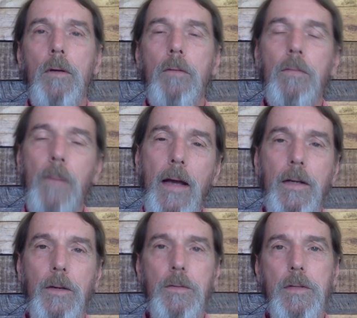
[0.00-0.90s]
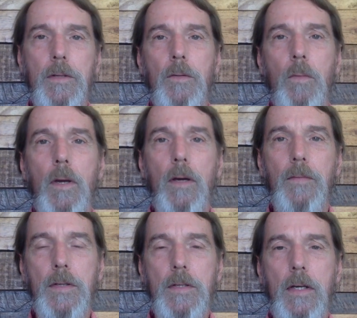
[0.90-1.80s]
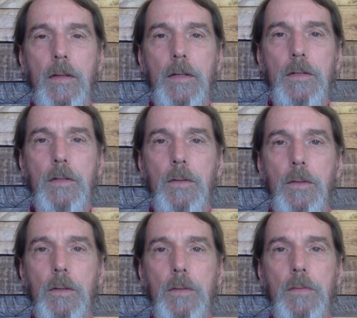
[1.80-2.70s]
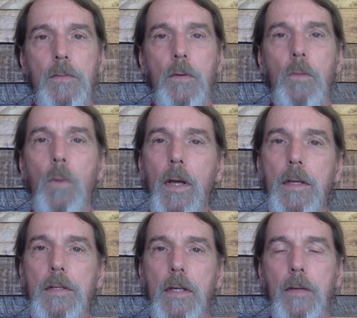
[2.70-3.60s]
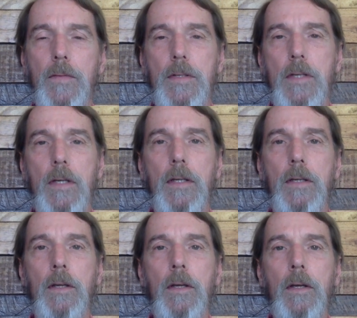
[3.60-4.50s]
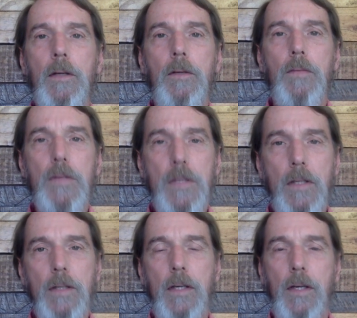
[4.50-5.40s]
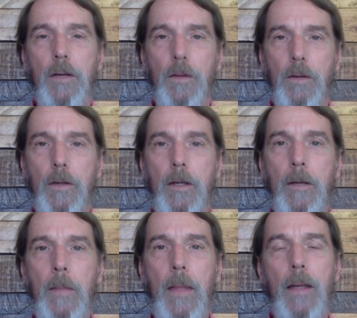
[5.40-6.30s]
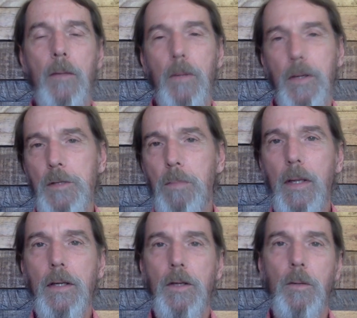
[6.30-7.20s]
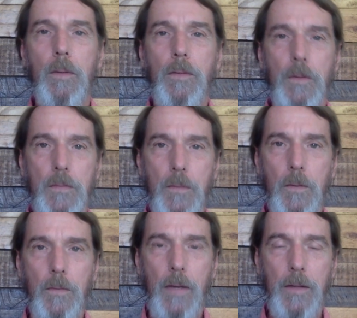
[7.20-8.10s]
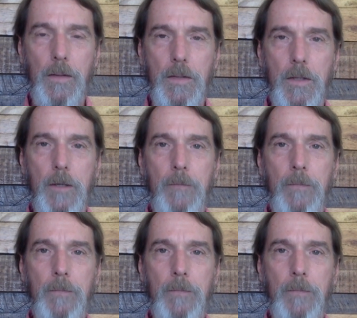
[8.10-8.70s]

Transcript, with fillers: factors in the way I've designed this course, four ways that I've designed it to facilitate your learning. And I want to explain to you what those four factors are.